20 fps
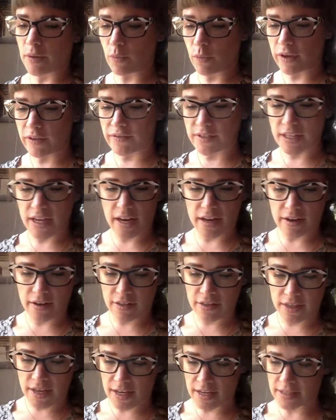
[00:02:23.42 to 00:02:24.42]
We've done
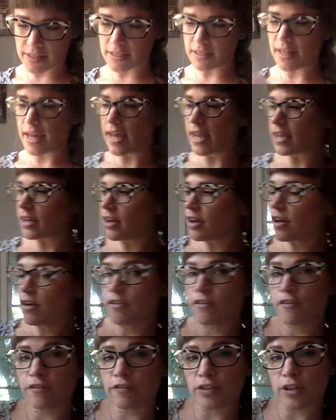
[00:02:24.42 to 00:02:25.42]
things like
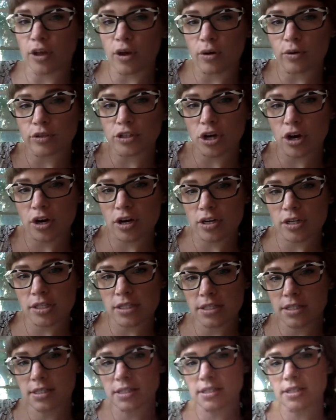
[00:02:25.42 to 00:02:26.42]
flow
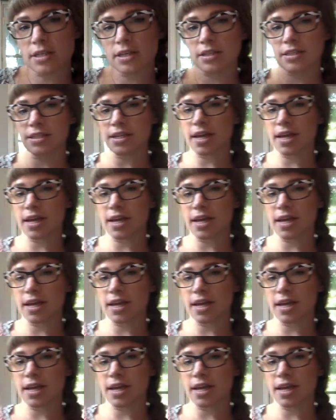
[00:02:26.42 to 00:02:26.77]
charts and